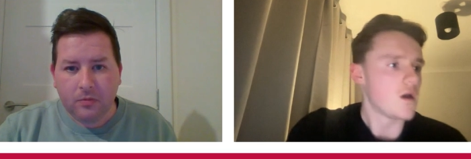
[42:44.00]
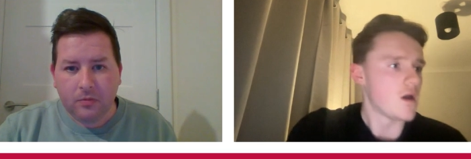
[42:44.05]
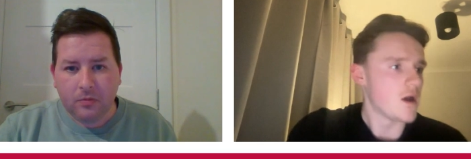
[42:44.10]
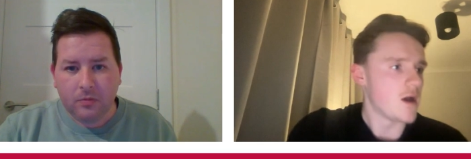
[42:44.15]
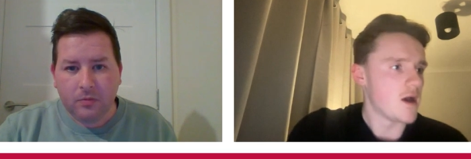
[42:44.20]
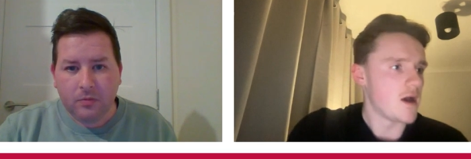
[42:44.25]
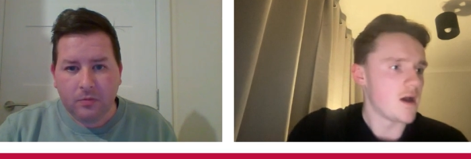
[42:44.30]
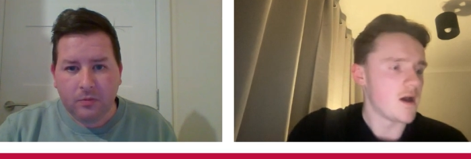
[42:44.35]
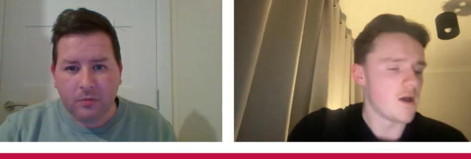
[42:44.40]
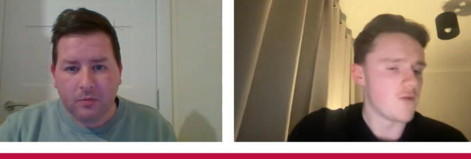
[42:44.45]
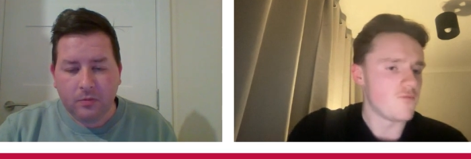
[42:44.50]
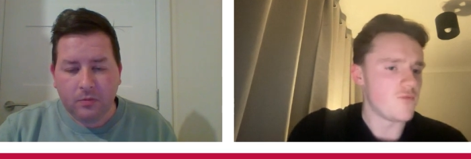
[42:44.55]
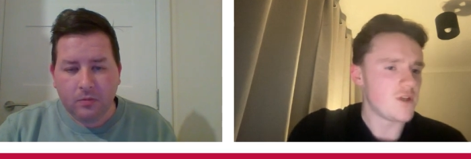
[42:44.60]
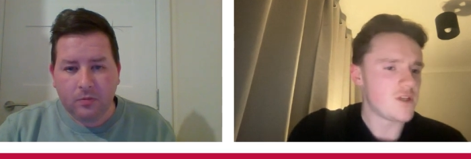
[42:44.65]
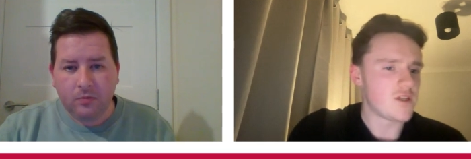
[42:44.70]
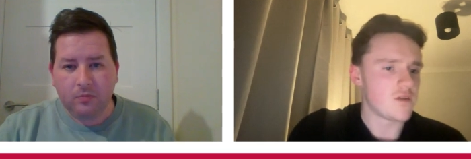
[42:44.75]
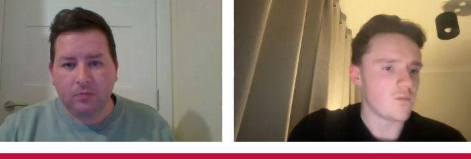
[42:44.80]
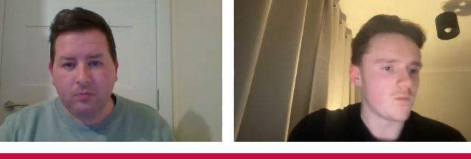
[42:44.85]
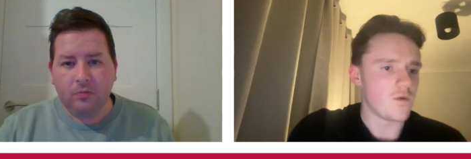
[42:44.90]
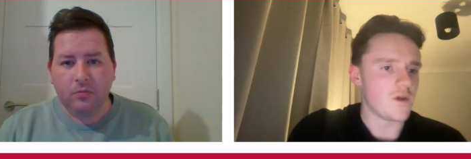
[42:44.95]
Speaker 1: uh, in
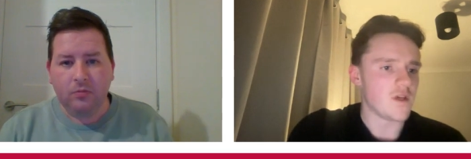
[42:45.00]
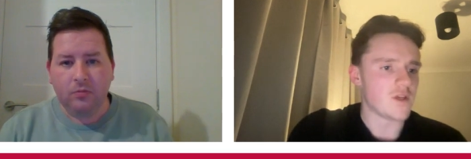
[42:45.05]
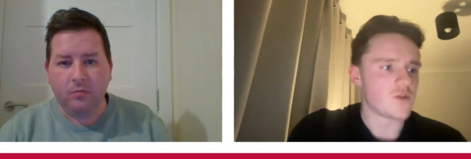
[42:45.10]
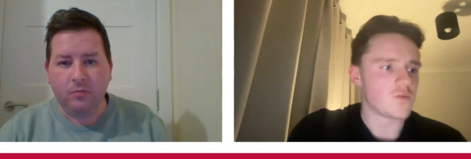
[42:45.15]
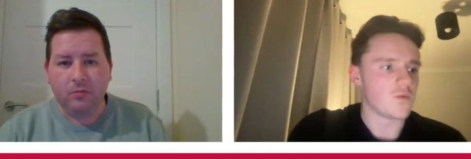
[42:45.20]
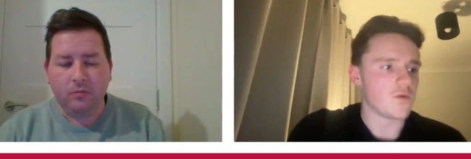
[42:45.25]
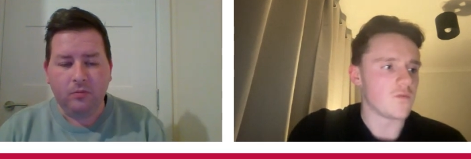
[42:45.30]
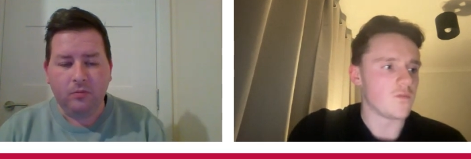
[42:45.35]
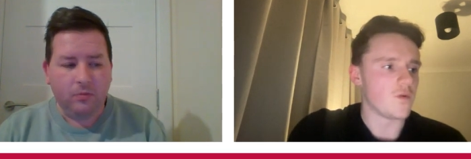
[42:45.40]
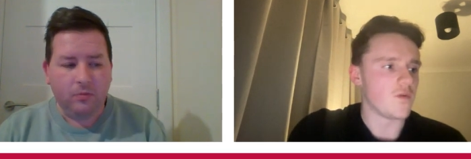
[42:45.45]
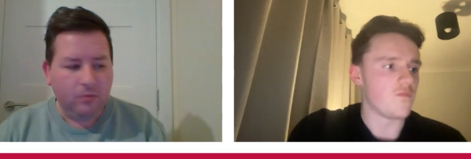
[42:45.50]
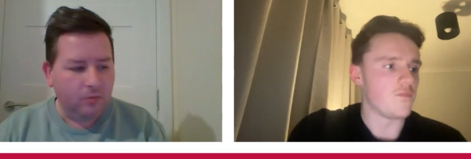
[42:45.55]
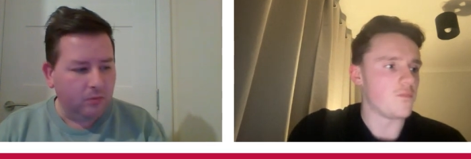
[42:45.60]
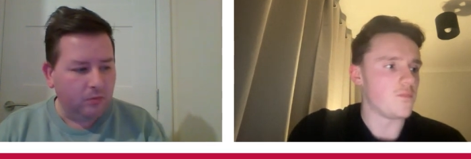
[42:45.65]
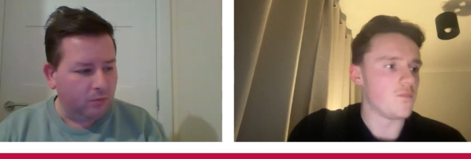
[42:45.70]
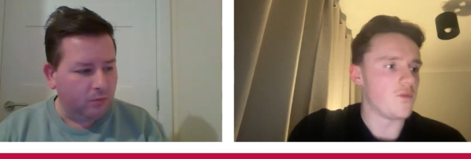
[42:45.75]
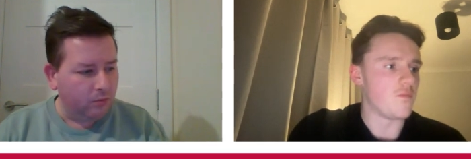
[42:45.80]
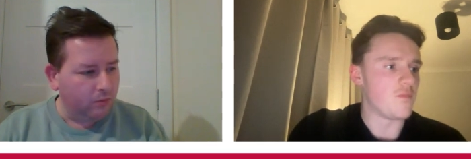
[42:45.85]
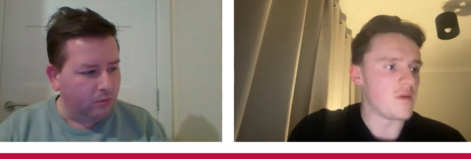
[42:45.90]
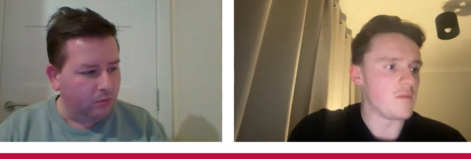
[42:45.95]
recent weeks we've, we've,
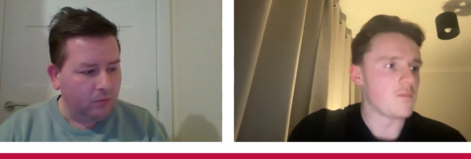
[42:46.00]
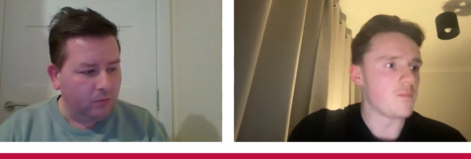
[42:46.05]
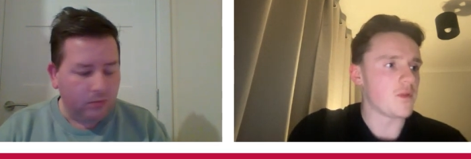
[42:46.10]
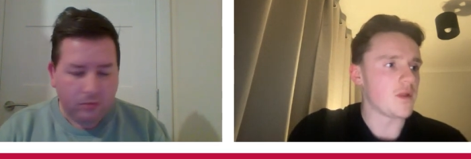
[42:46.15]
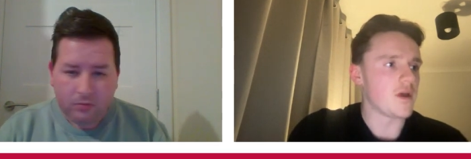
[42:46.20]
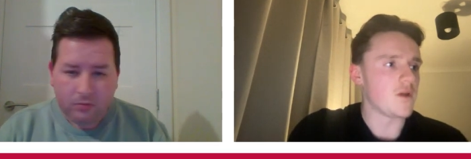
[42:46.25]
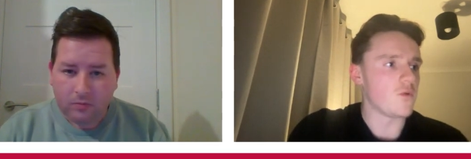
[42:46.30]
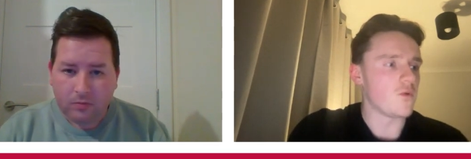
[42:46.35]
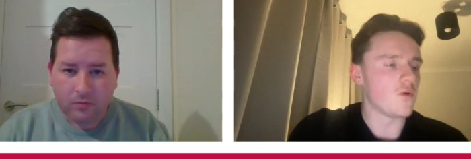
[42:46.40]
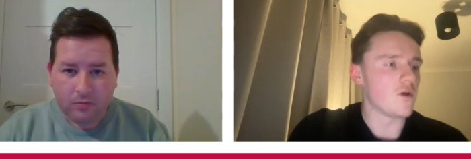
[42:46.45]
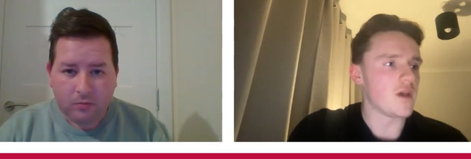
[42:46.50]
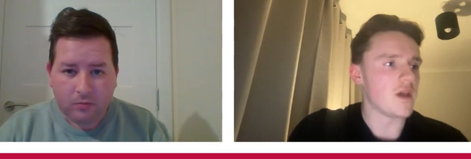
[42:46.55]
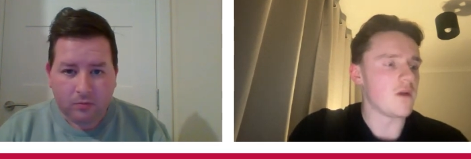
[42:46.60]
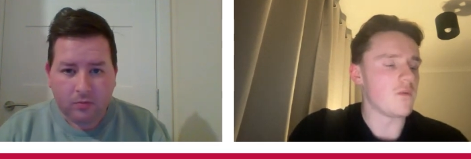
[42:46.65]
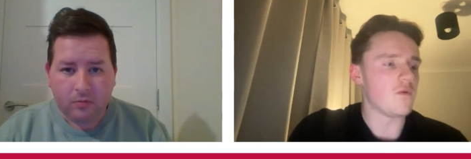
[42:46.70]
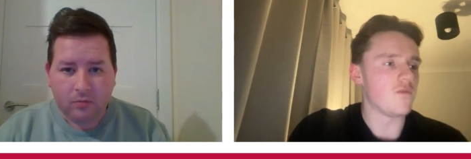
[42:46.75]
we've been playing okay.